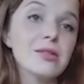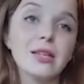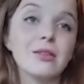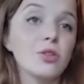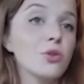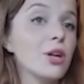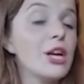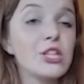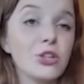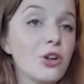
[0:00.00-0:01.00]
that your
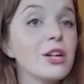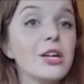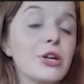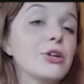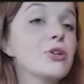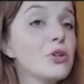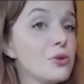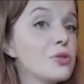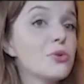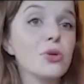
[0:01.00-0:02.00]
interlocutor
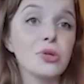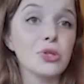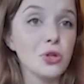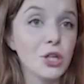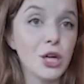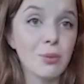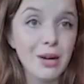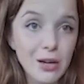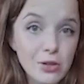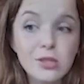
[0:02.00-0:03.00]
knows who you're talking
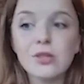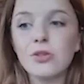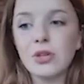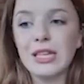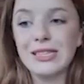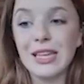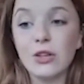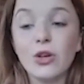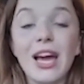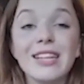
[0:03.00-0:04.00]
about, so you can say,
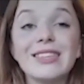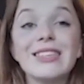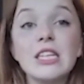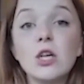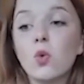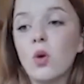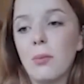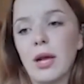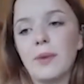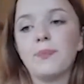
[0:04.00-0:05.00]
look at the
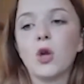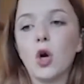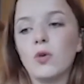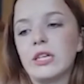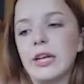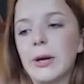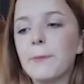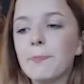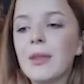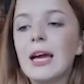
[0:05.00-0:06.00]
woman over there.